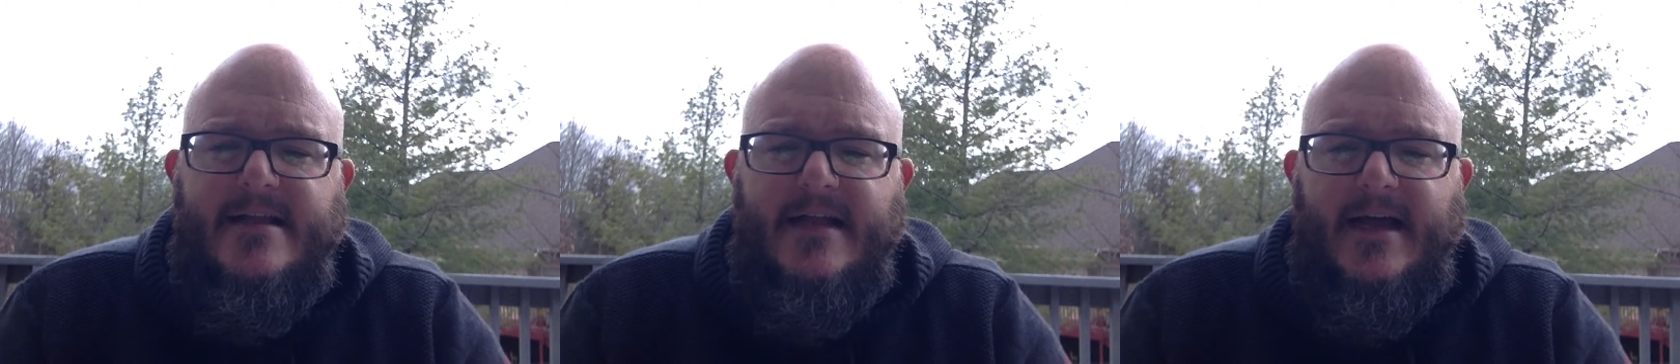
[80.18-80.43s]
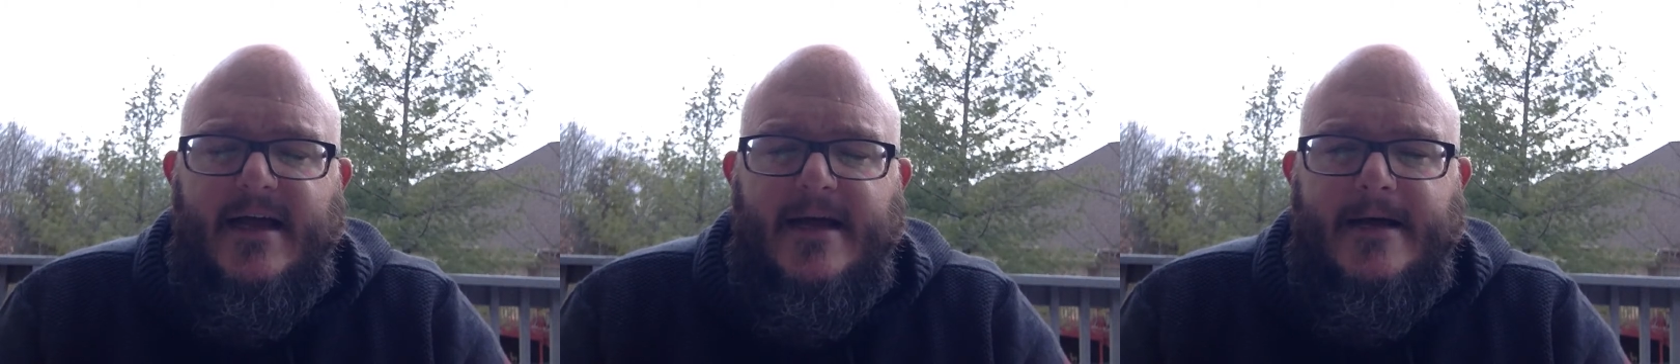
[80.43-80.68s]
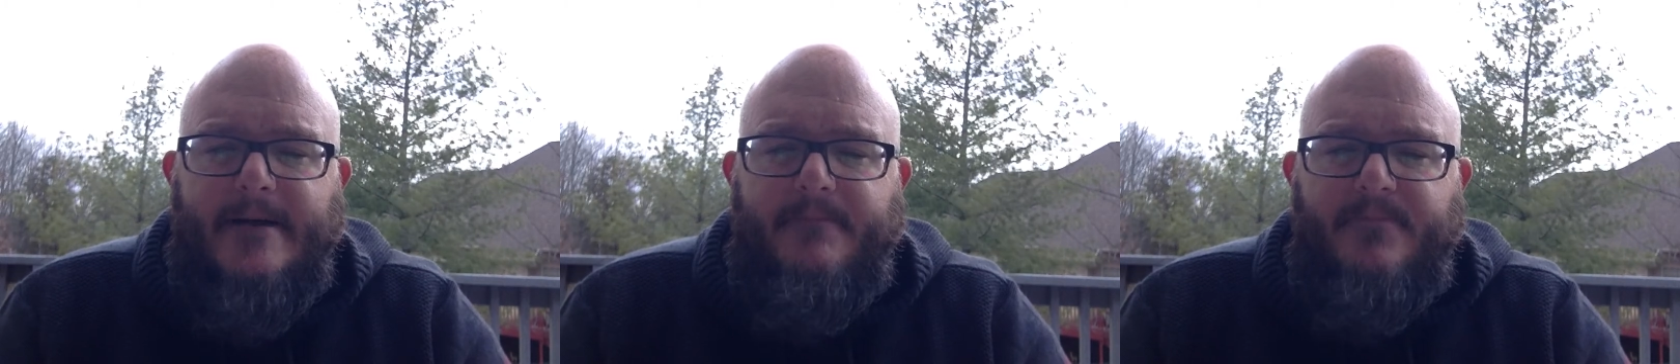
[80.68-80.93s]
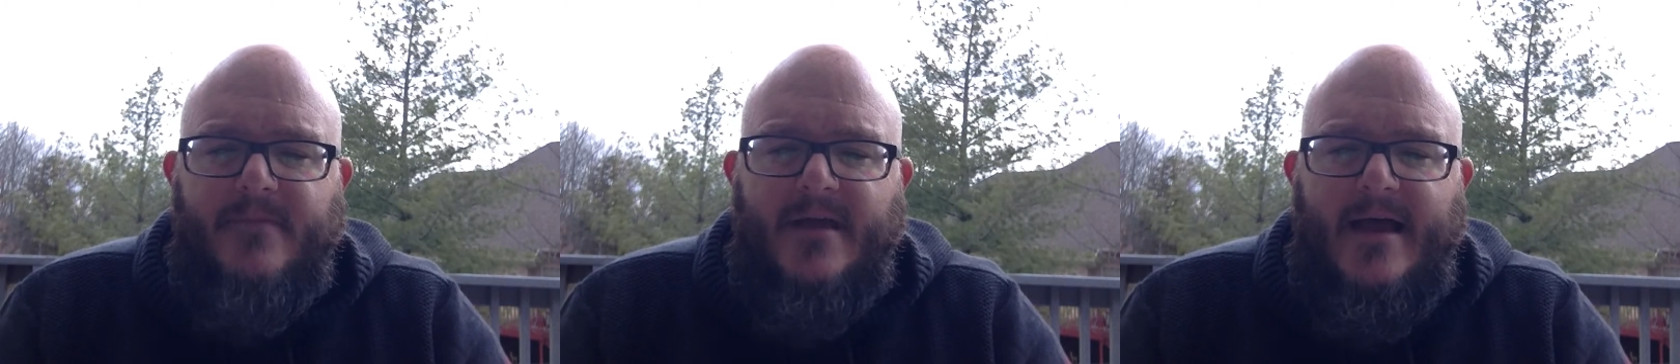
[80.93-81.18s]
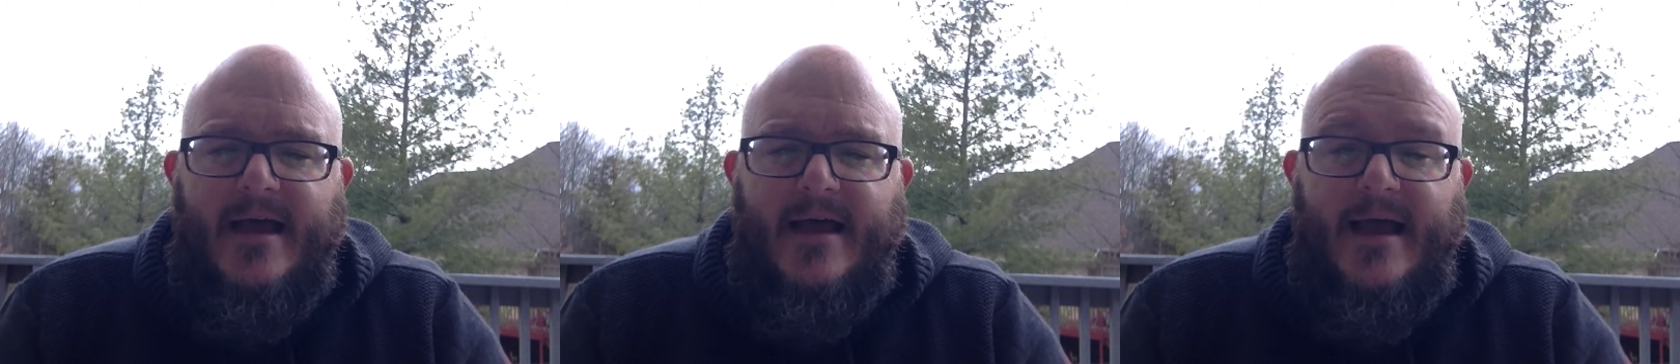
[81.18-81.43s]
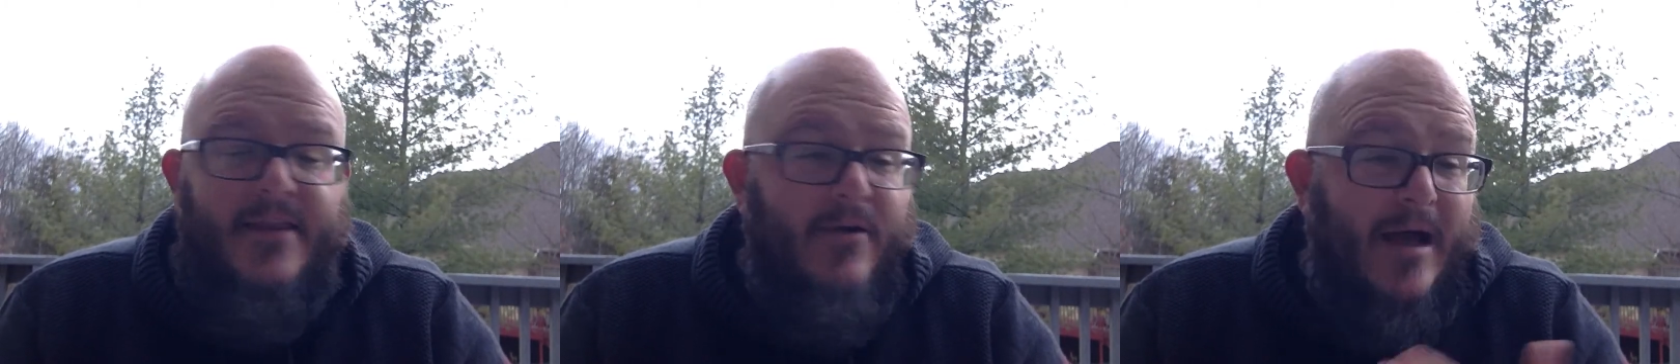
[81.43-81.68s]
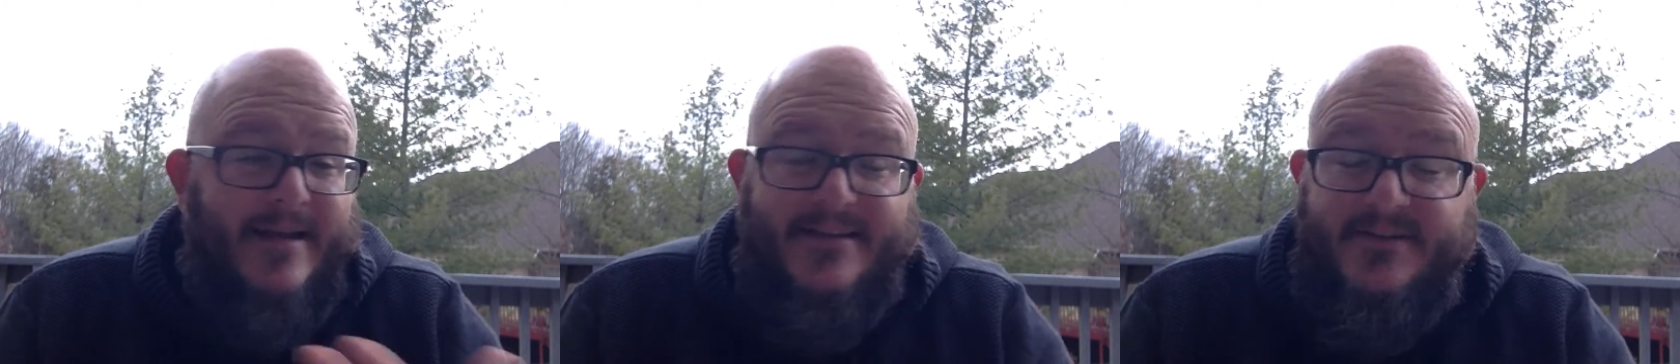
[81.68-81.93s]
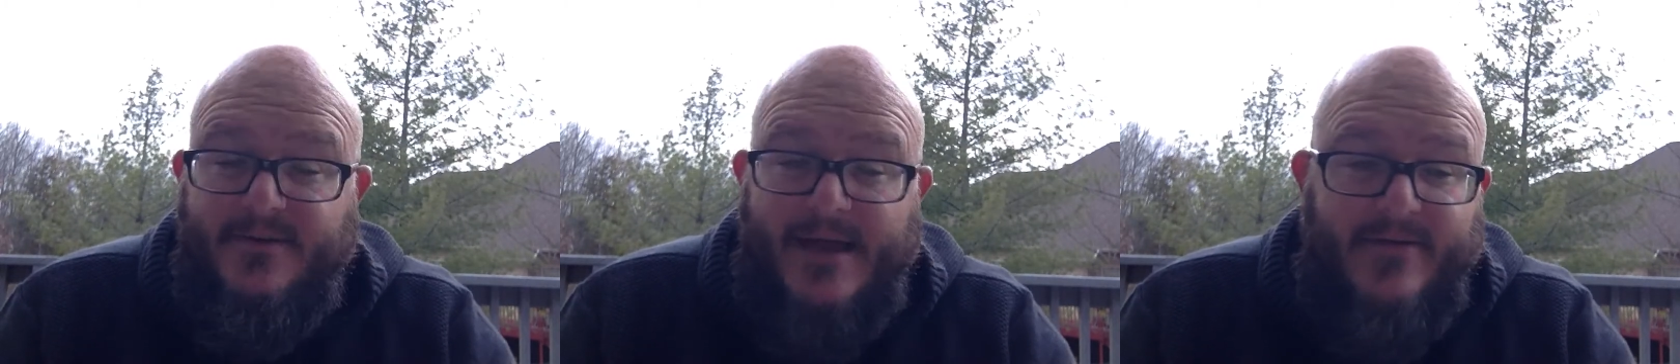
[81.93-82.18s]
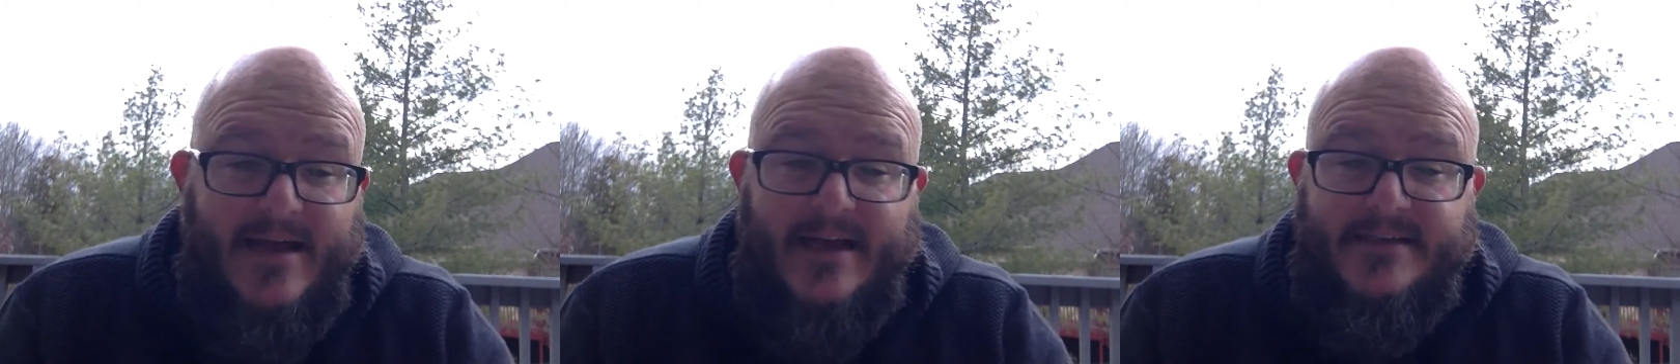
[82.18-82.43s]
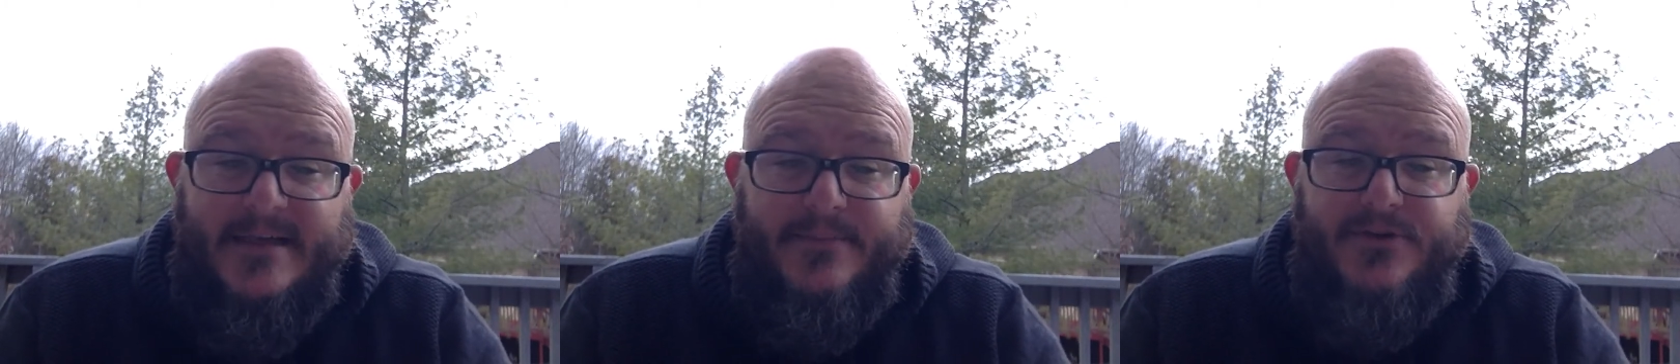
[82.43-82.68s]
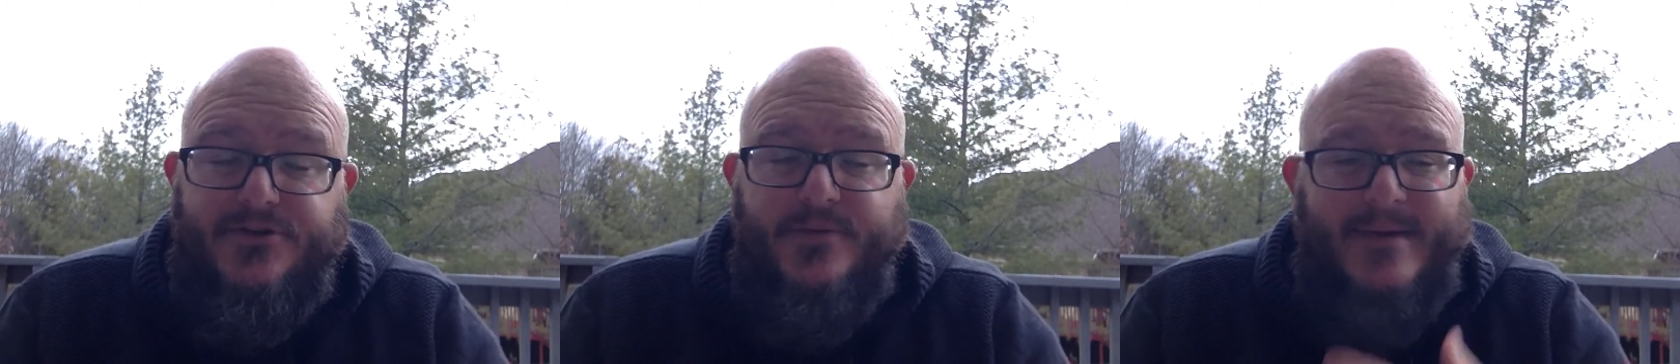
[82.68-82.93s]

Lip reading: I still haven't had temperature,